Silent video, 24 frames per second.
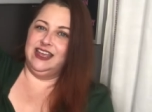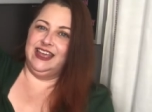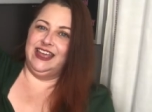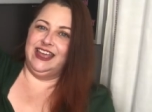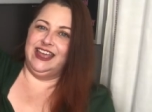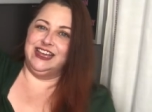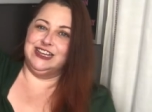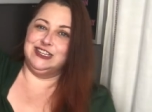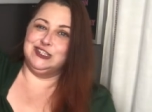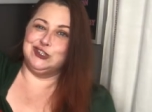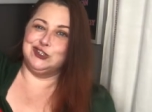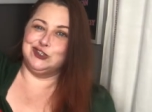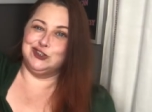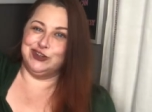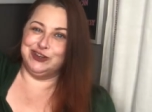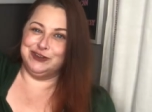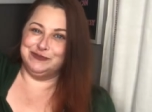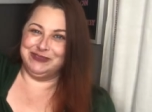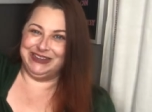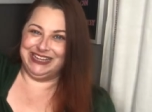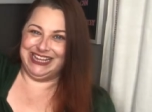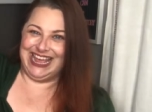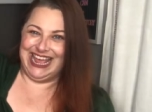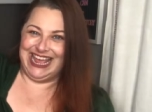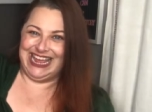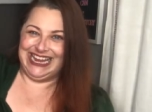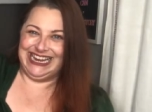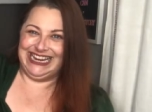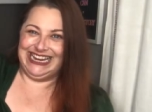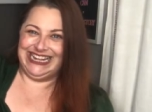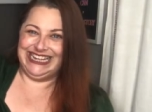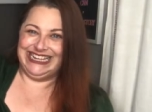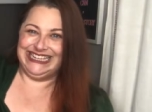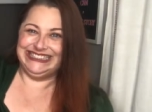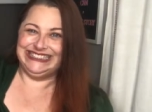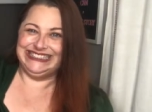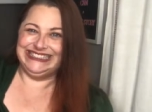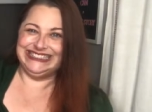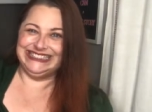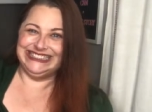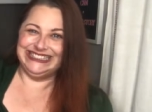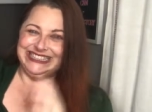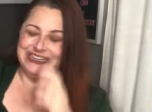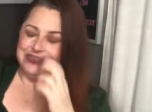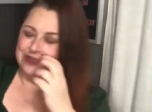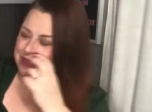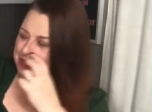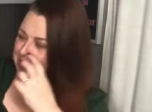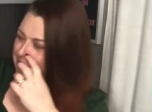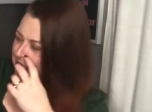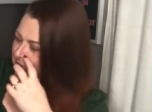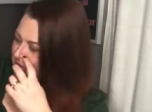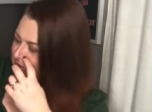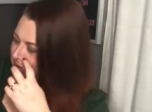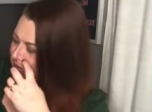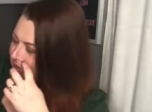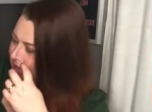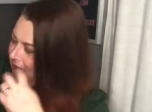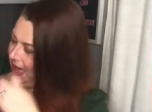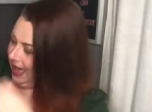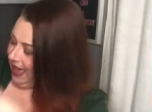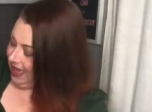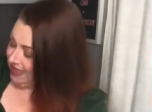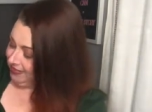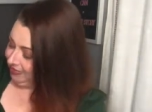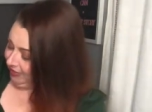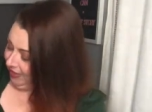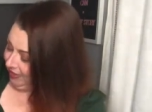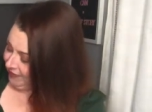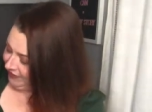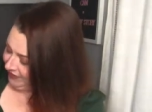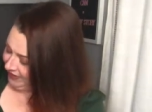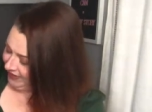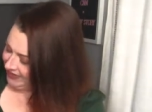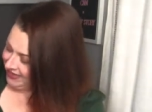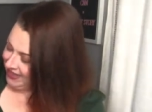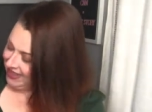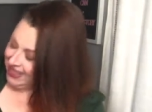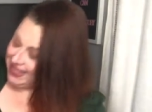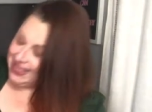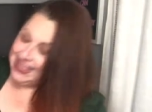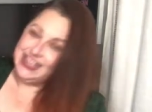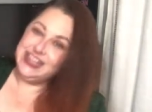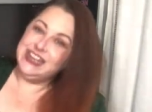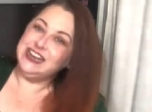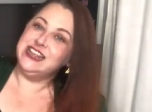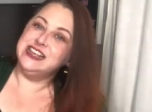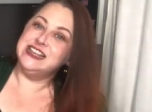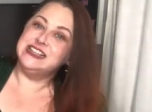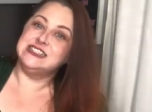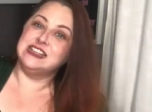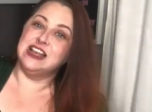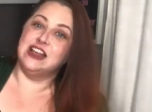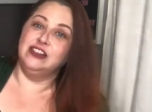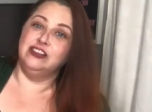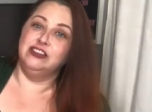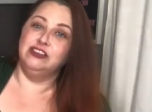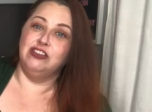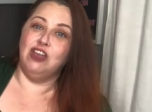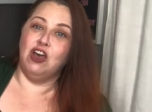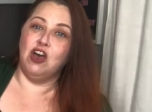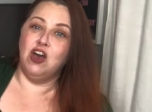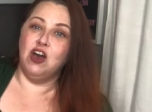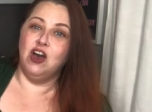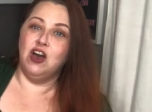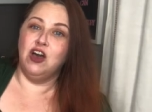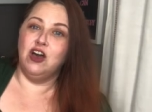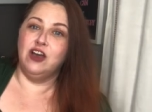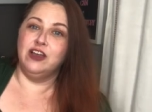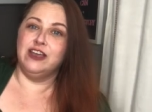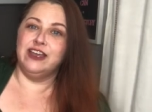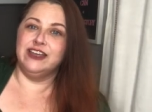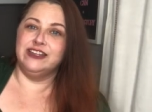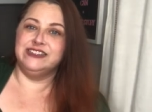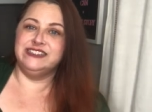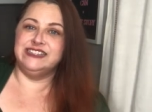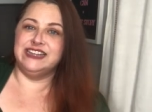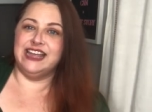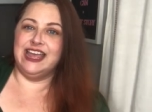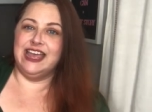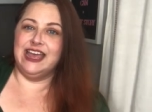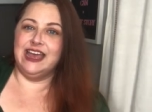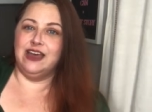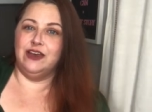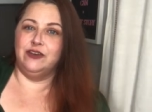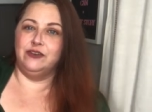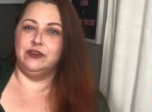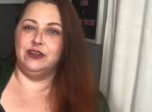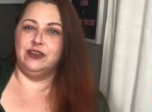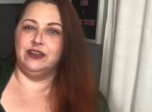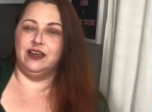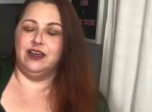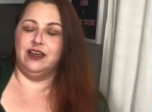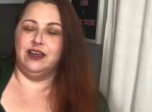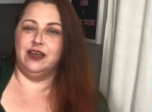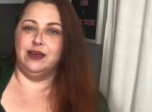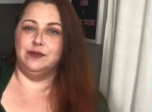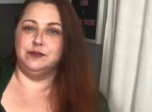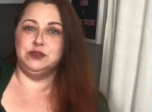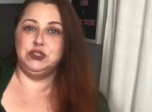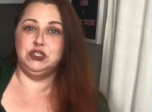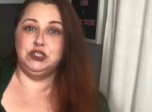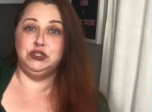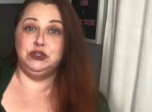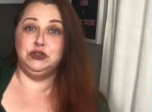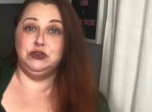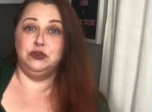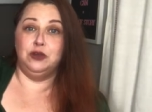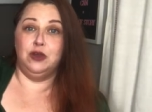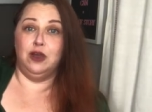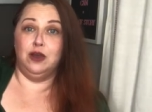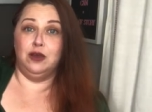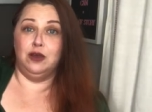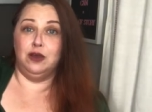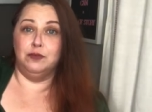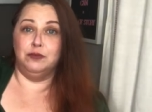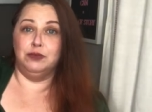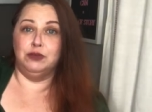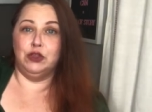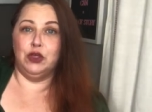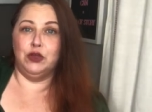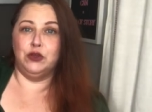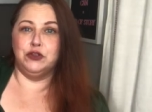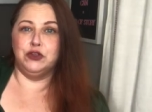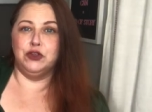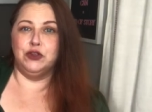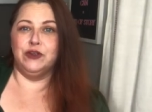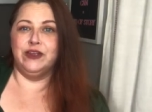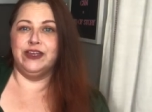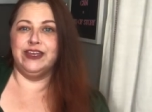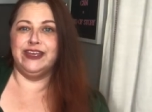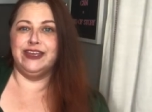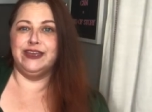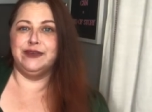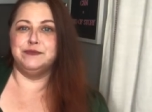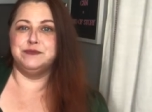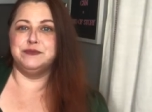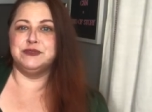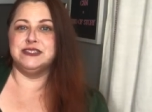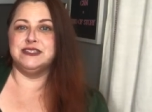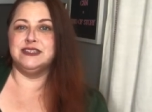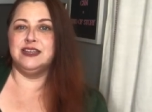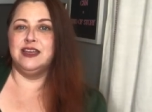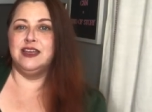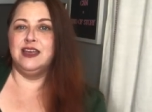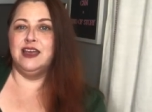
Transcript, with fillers: extremely 80s. I love it. It is a long down to below your hips,